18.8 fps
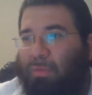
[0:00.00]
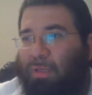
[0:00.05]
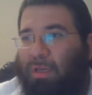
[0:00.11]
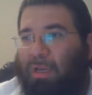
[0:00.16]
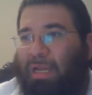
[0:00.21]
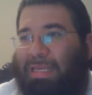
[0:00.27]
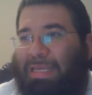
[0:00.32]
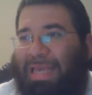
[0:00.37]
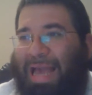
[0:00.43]

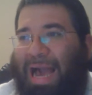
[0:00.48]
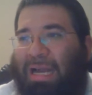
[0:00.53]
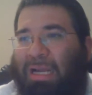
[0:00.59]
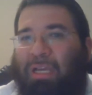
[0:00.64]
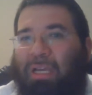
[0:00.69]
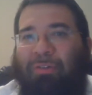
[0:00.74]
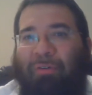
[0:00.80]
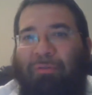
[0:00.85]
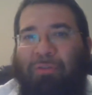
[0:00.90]

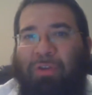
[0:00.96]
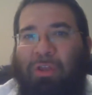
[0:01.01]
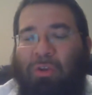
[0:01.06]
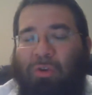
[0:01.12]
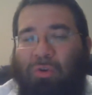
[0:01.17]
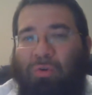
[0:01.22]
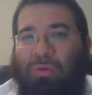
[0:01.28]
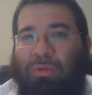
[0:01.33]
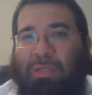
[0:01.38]
Yaakov
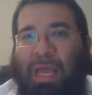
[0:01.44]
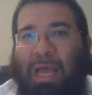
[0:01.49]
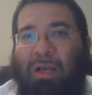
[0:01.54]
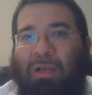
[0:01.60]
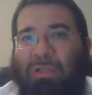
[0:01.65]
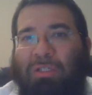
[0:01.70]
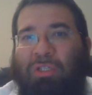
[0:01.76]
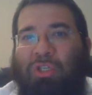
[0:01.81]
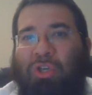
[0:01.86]
Avinu
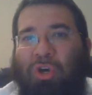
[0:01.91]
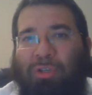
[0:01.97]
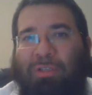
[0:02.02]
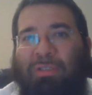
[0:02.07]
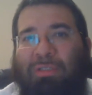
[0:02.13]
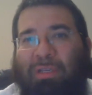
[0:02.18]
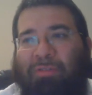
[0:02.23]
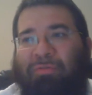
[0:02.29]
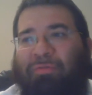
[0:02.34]
tells
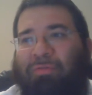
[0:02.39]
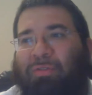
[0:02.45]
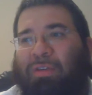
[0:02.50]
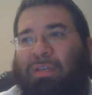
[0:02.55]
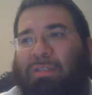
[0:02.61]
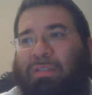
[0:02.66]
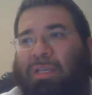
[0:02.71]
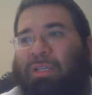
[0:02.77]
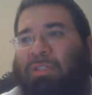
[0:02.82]
Yosef,
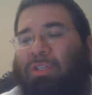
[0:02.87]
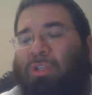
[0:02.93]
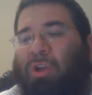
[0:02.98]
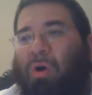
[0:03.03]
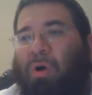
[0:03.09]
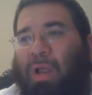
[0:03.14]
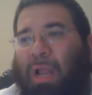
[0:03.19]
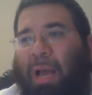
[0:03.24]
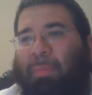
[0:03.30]
he says, you
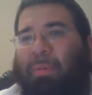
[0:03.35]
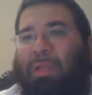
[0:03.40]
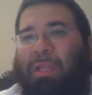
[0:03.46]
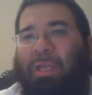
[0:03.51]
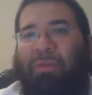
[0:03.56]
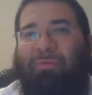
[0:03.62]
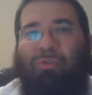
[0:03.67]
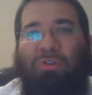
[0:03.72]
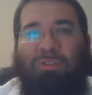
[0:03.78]
know what, I'm going
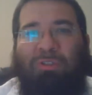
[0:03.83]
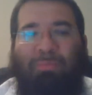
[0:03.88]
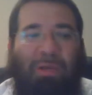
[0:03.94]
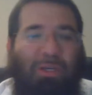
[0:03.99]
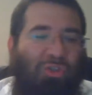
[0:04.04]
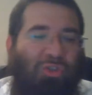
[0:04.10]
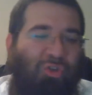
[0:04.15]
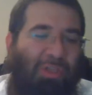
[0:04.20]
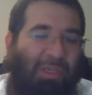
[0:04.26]
to give you a
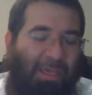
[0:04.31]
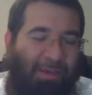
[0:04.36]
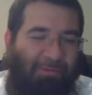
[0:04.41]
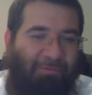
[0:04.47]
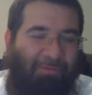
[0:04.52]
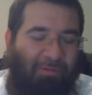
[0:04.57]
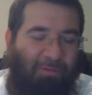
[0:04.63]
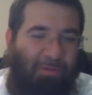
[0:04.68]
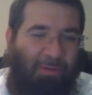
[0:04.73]
special
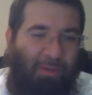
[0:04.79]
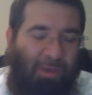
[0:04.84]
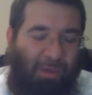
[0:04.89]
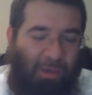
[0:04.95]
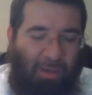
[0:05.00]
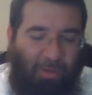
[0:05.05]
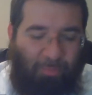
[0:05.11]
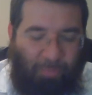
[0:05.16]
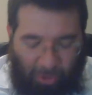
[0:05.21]
gift.
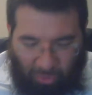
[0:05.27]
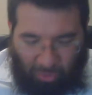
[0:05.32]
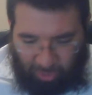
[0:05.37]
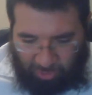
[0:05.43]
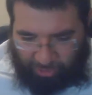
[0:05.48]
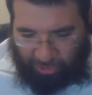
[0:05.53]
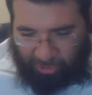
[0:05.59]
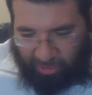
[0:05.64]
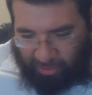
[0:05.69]

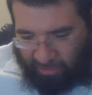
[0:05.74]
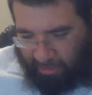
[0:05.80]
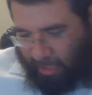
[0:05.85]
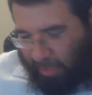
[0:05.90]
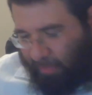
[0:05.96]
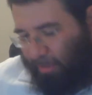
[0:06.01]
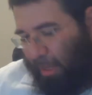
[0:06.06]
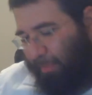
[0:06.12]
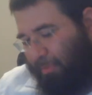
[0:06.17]
Because you're going to
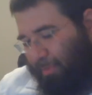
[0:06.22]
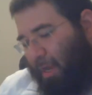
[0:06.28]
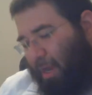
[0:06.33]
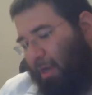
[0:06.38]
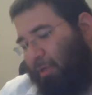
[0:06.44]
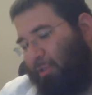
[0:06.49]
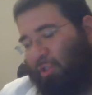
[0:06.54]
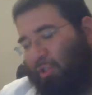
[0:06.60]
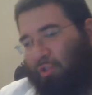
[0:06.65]
take me up to
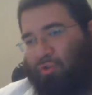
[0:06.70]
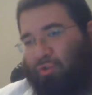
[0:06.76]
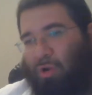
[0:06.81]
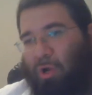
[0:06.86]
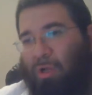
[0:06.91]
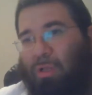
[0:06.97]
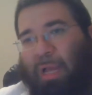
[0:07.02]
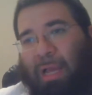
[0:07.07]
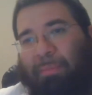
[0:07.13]
Eretz
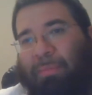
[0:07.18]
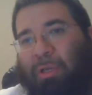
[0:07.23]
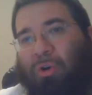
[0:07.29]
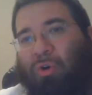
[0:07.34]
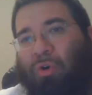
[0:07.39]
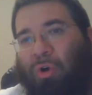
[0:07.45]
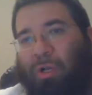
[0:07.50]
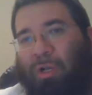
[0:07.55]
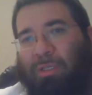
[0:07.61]
Yisrael, and
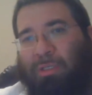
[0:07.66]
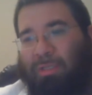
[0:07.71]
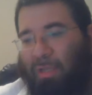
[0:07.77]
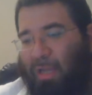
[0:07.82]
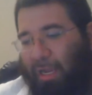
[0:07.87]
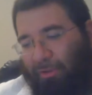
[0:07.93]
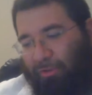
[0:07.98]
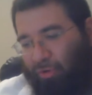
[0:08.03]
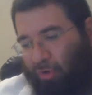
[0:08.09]
because
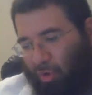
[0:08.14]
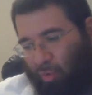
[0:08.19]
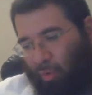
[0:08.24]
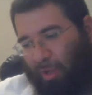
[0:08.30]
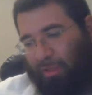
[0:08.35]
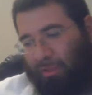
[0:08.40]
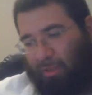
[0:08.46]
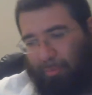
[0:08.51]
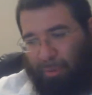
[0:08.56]
I took
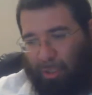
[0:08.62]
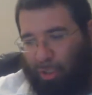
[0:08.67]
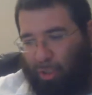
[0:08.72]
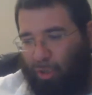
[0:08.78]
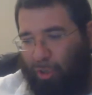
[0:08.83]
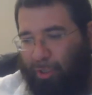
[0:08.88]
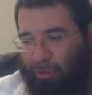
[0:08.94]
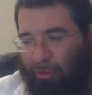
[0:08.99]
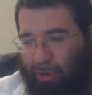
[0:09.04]
away the
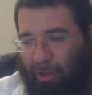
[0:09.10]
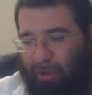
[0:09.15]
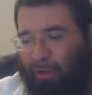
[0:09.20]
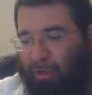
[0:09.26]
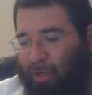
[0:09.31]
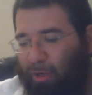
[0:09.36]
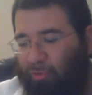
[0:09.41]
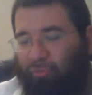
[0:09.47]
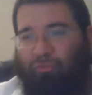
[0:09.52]
Bechorah
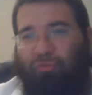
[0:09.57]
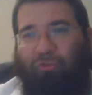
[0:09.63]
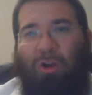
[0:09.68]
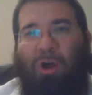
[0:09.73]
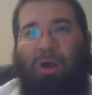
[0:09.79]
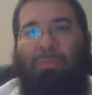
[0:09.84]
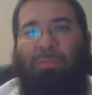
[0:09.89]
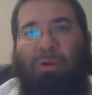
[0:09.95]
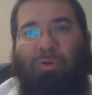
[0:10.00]

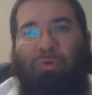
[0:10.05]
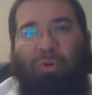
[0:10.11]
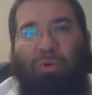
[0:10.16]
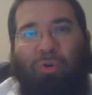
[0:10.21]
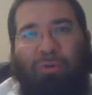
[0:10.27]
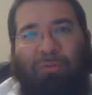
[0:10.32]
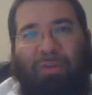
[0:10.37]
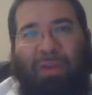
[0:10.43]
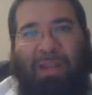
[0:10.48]
from
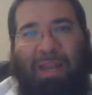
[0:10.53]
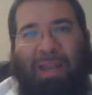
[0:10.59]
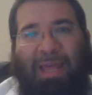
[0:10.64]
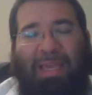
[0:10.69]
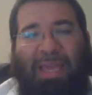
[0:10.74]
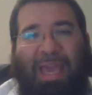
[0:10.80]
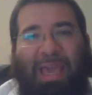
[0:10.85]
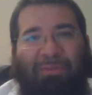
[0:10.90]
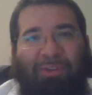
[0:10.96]
Reuven and I
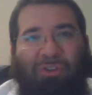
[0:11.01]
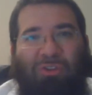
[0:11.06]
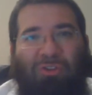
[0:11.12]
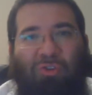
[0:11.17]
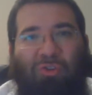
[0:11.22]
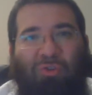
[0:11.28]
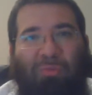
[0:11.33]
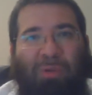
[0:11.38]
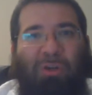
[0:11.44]
gave it to
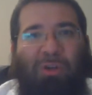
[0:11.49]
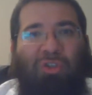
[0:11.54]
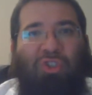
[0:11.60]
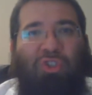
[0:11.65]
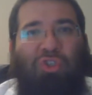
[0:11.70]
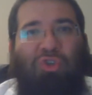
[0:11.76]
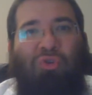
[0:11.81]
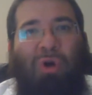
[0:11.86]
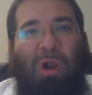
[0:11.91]
you,
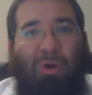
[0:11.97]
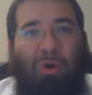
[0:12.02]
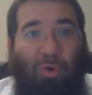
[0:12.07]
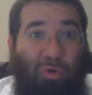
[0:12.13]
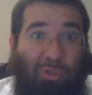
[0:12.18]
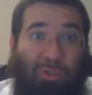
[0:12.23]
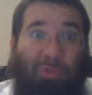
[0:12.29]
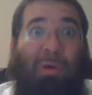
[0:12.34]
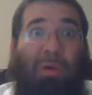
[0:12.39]
because you are
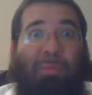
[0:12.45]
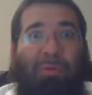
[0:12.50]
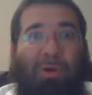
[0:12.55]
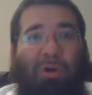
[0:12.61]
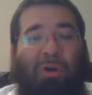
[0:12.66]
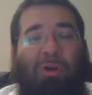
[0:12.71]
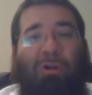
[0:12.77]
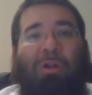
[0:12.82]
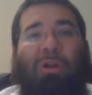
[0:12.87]
also my
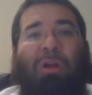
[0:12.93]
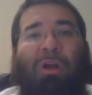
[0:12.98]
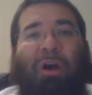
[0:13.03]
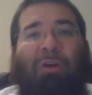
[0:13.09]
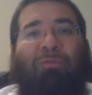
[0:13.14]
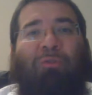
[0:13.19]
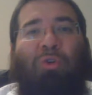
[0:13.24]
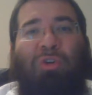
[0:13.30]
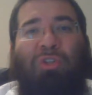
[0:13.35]
Bechor.
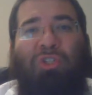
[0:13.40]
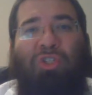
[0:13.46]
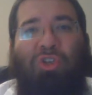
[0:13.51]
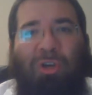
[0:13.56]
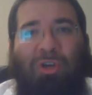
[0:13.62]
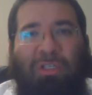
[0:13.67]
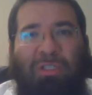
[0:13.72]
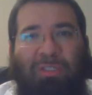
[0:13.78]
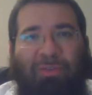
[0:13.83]
Of course,
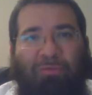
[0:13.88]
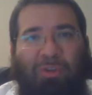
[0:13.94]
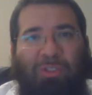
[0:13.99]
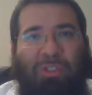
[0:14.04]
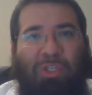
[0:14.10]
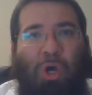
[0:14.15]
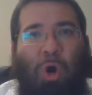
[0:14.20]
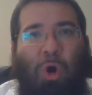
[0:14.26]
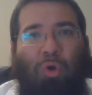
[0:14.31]
Yosef
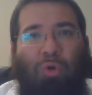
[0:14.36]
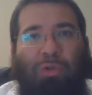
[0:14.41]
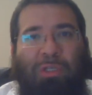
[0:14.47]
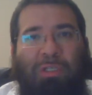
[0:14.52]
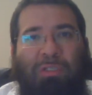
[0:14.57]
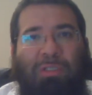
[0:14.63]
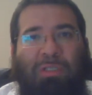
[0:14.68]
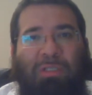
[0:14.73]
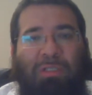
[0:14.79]
was the
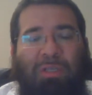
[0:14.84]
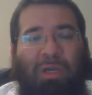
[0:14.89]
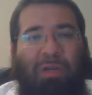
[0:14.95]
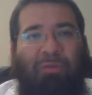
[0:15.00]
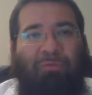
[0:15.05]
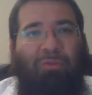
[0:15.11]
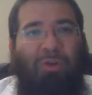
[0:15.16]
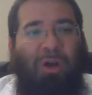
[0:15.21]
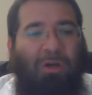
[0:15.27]
oldest son
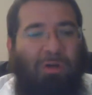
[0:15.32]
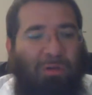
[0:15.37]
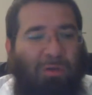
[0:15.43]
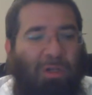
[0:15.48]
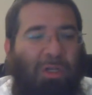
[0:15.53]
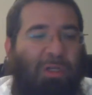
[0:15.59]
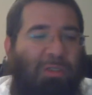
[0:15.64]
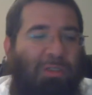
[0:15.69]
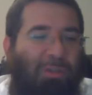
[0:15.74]
of Rachel.
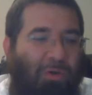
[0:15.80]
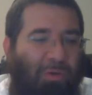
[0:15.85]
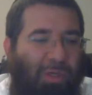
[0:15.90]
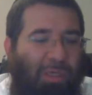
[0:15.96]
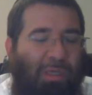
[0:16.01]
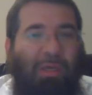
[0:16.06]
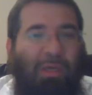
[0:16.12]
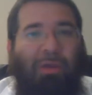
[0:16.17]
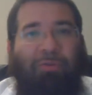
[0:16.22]
So
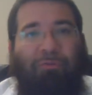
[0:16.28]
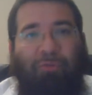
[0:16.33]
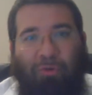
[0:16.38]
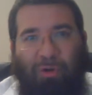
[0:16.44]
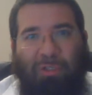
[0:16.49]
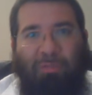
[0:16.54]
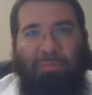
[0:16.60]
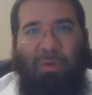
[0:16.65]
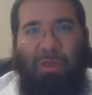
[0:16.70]
for
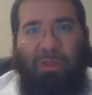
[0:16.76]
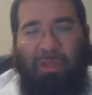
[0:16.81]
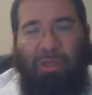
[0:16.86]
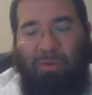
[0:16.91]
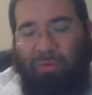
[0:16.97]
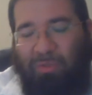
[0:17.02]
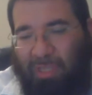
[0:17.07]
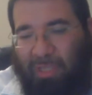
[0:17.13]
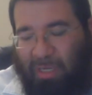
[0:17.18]
his mother,
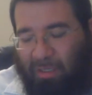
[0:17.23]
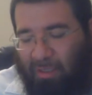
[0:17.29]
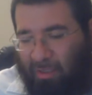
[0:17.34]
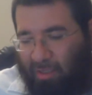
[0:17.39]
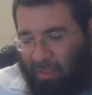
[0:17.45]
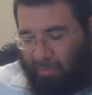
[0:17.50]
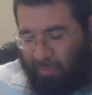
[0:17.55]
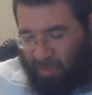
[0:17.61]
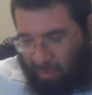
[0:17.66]
he was
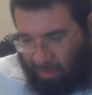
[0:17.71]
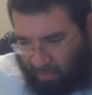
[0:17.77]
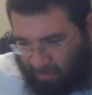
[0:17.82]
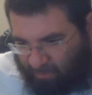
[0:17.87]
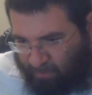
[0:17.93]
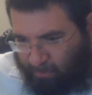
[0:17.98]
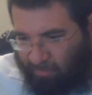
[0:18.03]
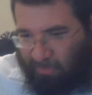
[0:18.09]
technically a Bechor.